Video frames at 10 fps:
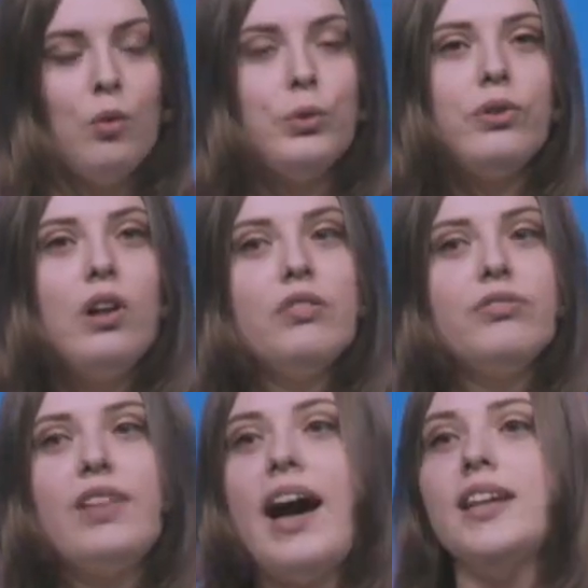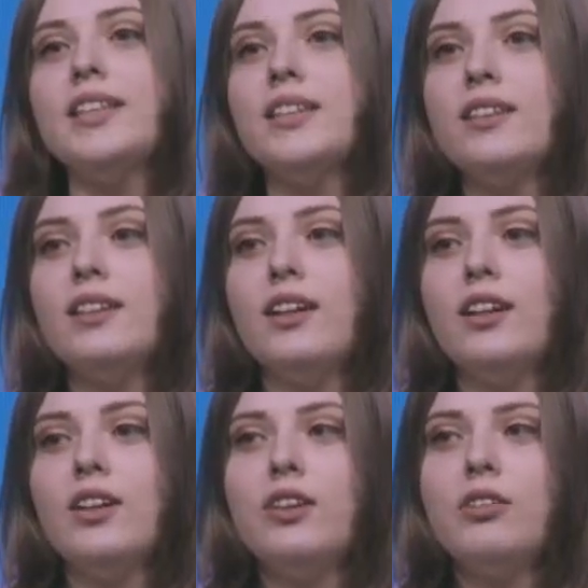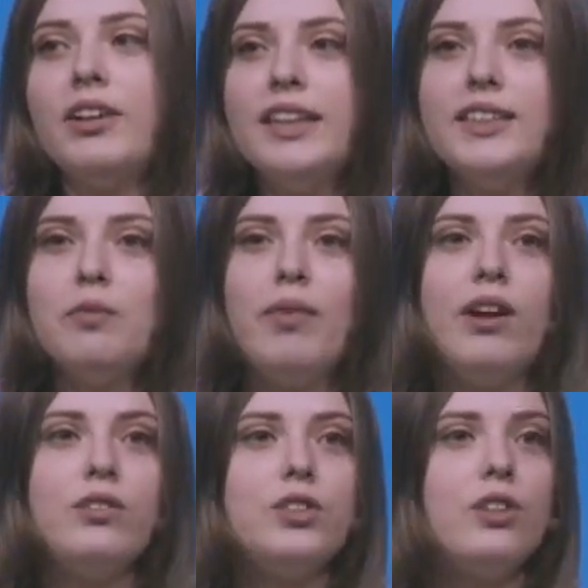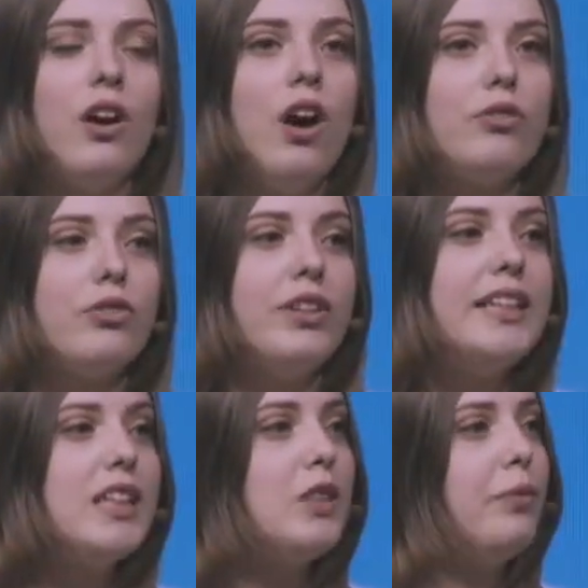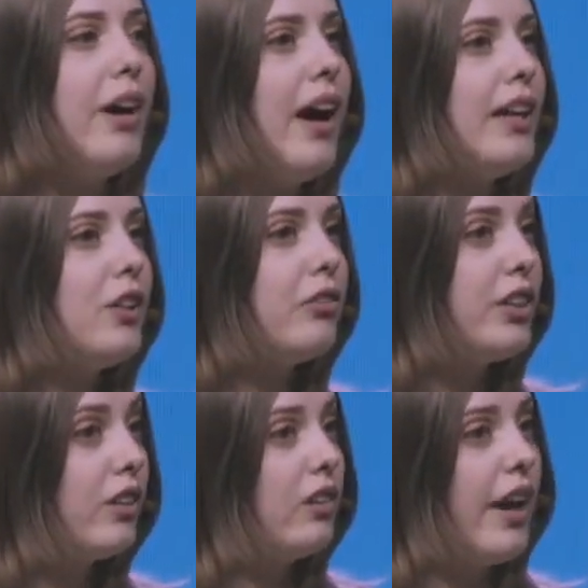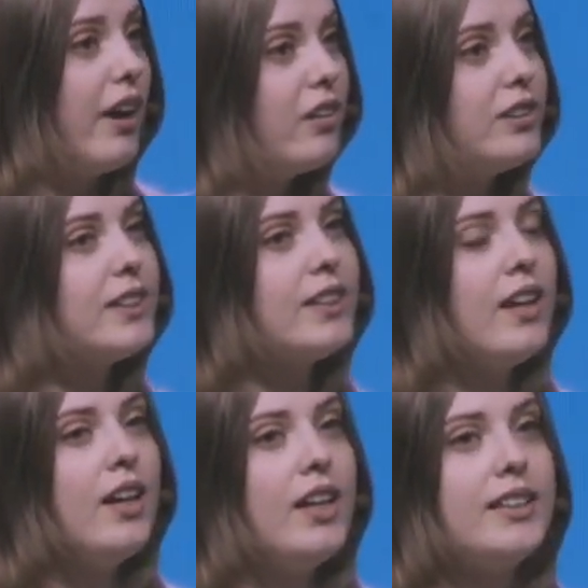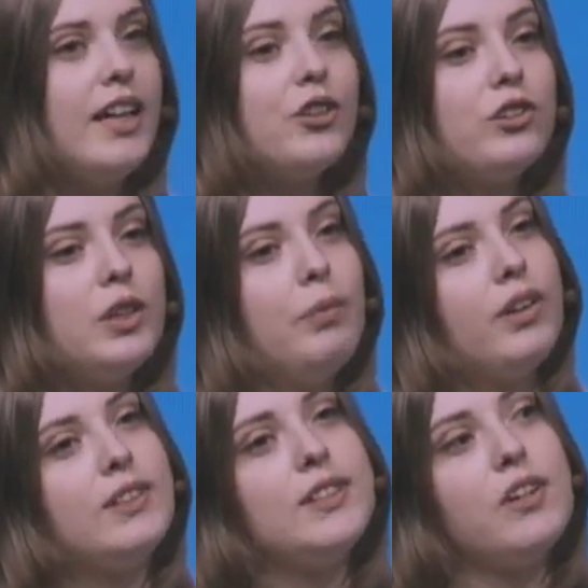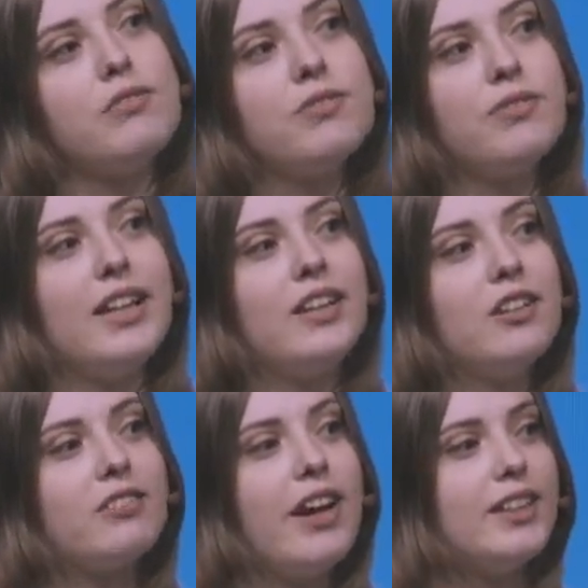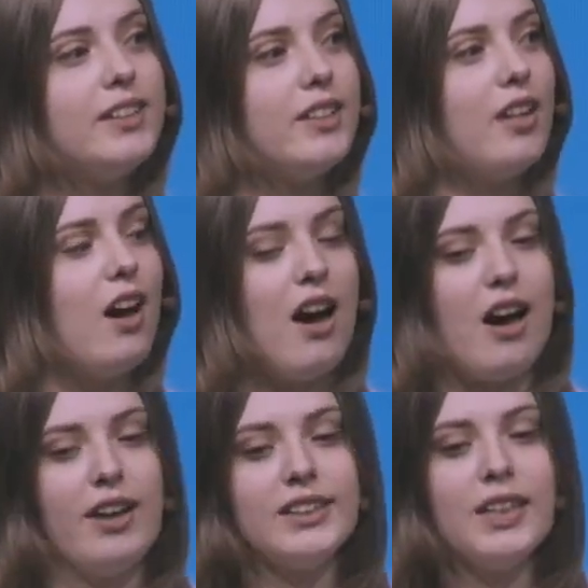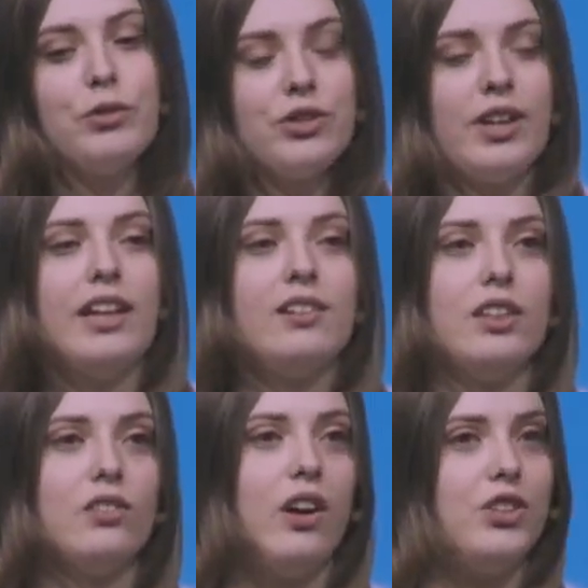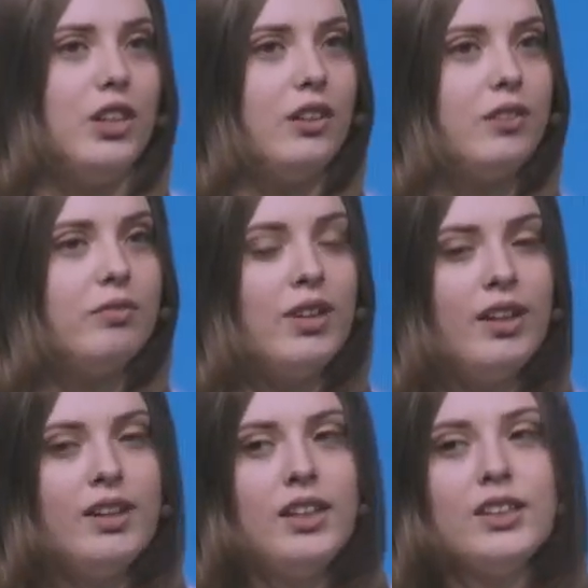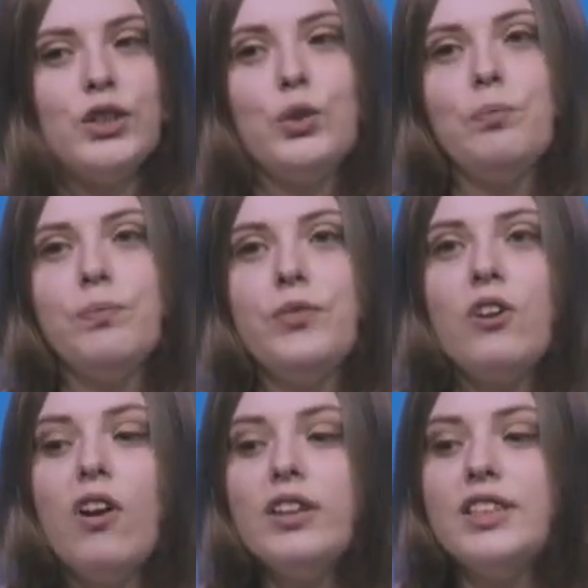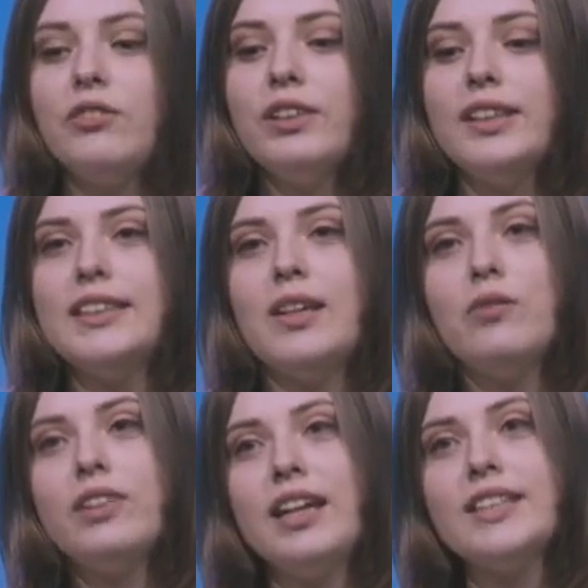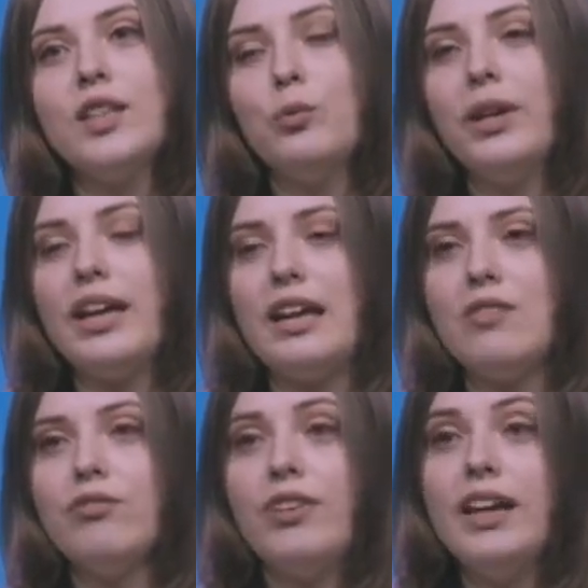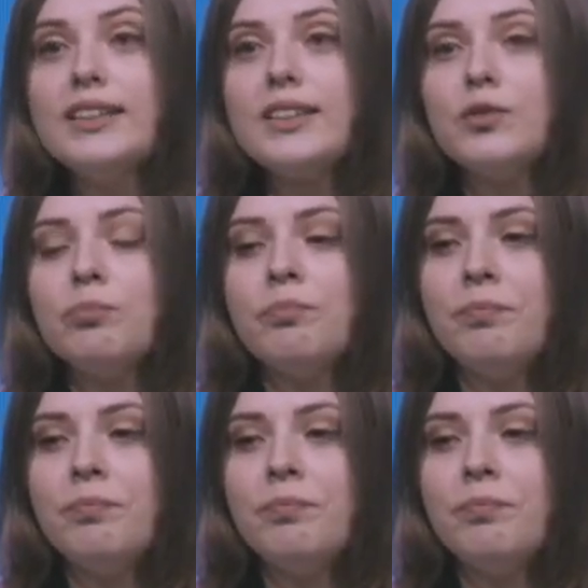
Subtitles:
With all of that, a crazy amount of reasons behind critical errors is actually because of incorrect exception handling logic. So there are definitely some things that we can fix,